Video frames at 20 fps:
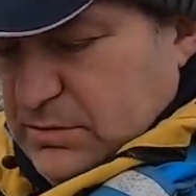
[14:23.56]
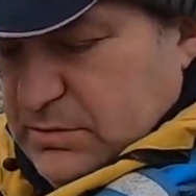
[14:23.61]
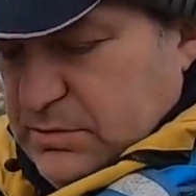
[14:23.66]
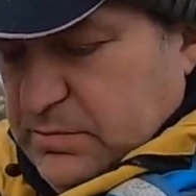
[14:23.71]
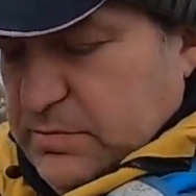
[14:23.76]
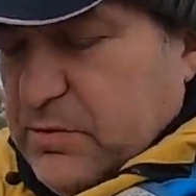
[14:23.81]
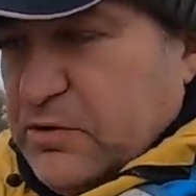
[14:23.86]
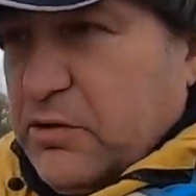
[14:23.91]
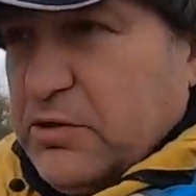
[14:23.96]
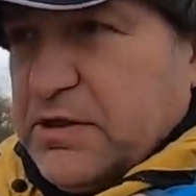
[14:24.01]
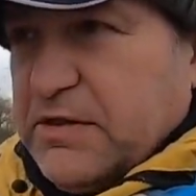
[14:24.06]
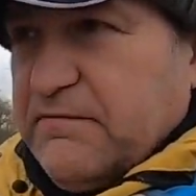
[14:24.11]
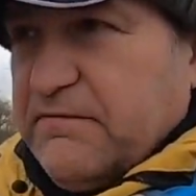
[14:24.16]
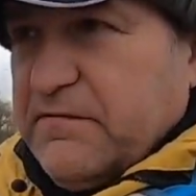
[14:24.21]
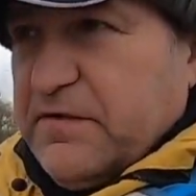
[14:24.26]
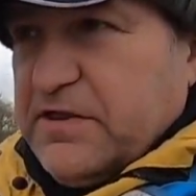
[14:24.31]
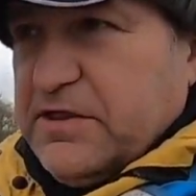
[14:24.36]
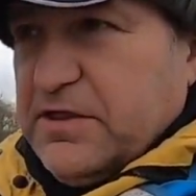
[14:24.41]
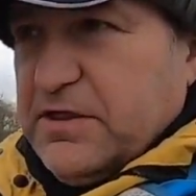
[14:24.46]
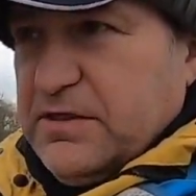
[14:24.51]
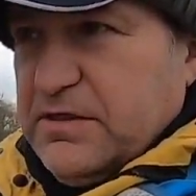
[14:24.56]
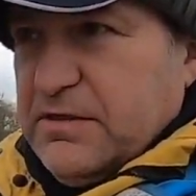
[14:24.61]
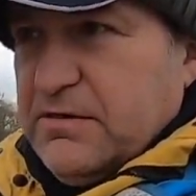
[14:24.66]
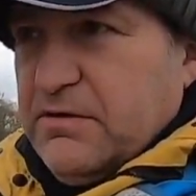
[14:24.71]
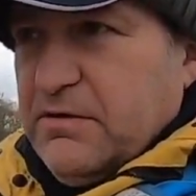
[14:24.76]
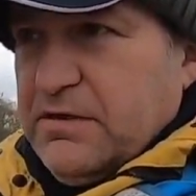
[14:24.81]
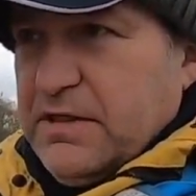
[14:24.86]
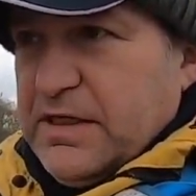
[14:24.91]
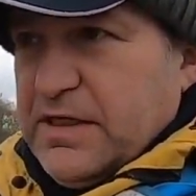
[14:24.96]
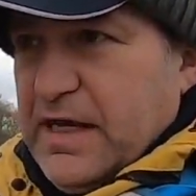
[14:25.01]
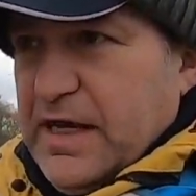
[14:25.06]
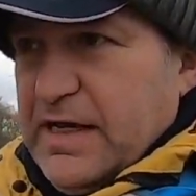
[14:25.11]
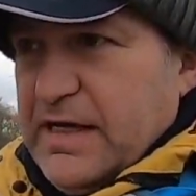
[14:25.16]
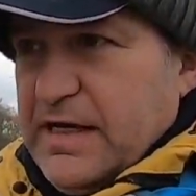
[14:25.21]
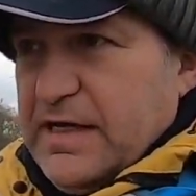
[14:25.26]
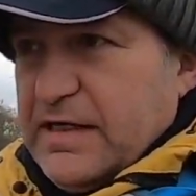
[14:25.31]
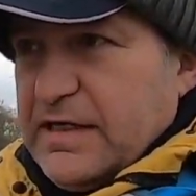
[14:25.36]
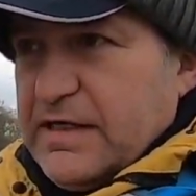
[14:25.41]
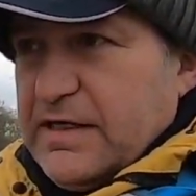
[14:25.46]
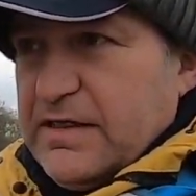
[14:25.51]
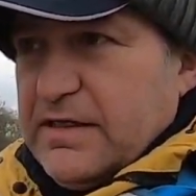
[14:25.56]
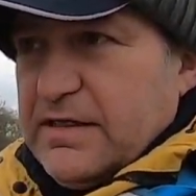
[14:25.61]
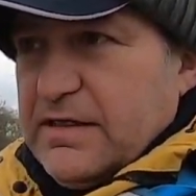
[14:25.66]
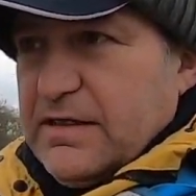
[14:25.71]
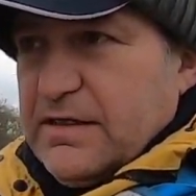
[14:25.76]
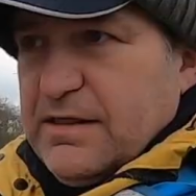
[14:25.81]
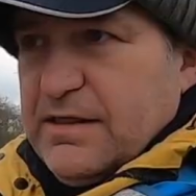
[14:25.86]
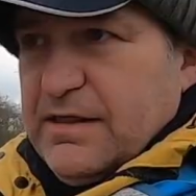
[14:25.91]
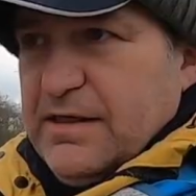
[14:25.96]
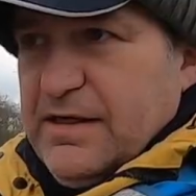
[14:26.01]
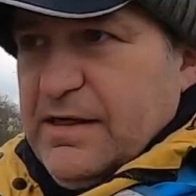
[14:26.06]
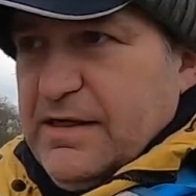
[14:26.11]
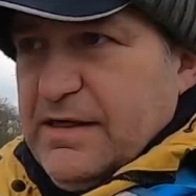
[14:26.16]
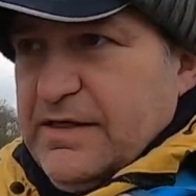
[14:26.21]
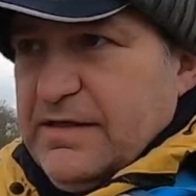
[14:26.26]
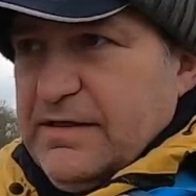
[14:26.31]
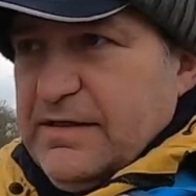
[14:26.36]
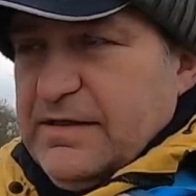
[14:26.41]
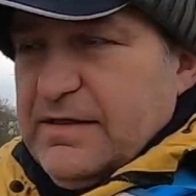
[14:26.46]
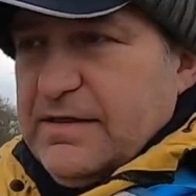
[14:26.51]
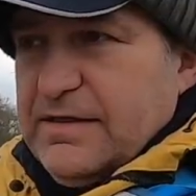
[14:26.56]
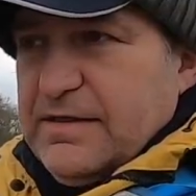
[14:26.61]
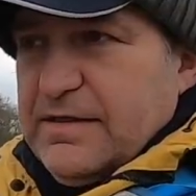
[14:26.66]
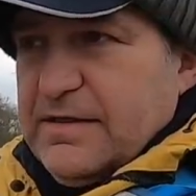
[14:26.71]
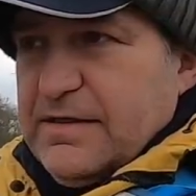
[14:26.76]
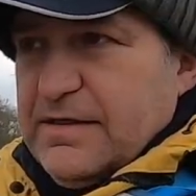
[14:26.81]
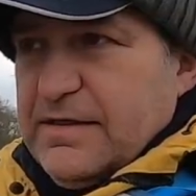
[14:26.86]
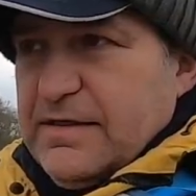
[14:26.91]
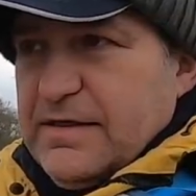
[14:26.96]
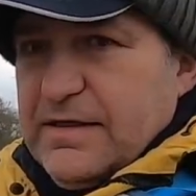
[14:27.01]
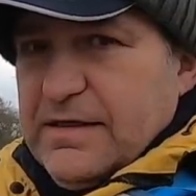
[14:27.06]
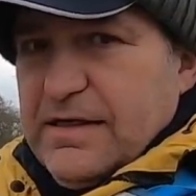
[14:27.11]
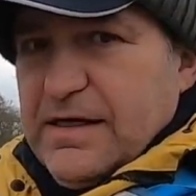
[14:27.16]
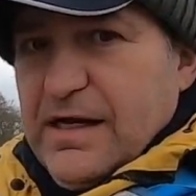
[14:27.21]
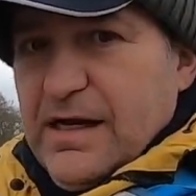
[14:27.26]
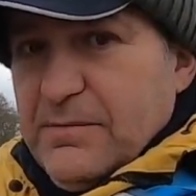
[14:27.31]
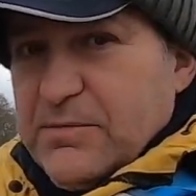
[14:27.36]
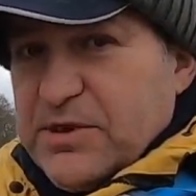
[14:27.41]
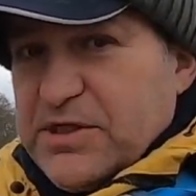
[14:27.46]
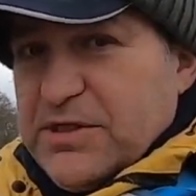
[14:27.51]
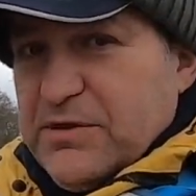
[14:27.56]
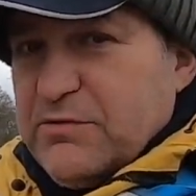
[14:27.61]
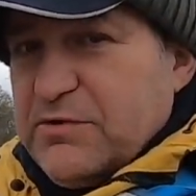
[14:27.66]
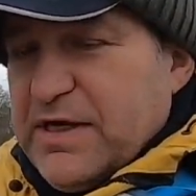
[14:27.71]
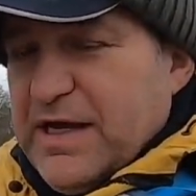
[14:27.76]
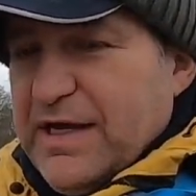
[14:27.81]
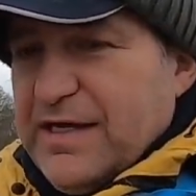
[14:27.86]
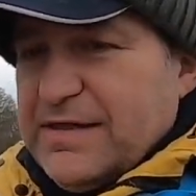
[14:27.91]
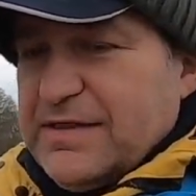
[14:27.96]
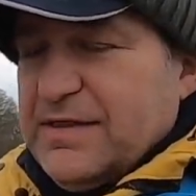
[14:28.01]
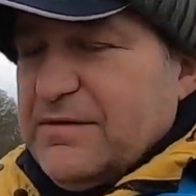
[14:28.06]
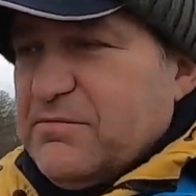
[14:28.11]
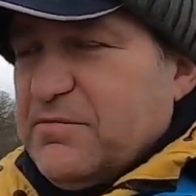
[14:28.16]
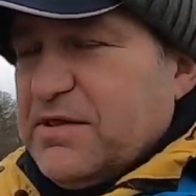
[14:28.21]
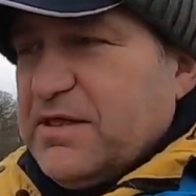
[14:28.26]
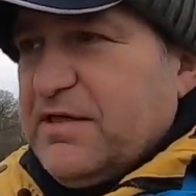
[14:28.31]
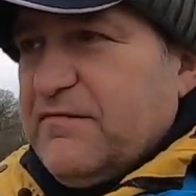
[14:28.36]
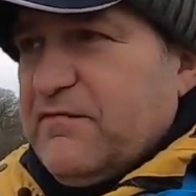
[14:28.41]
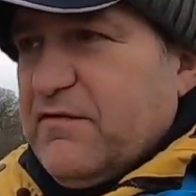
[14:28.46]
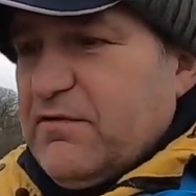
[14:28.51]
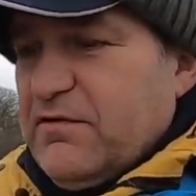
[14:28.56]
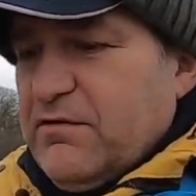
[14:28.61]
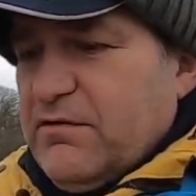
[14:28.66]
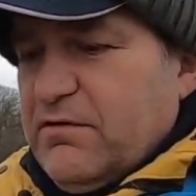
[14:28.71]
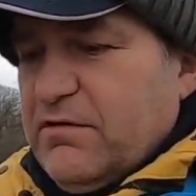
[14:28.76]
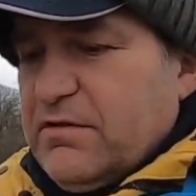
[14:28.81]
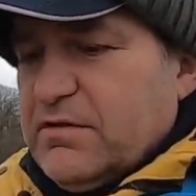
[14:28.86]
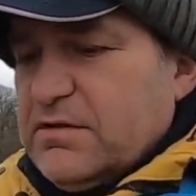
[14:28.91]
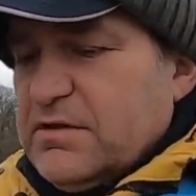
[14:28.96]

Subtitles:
because I'm fishing on the kayak and I'm still casting, believe it or not,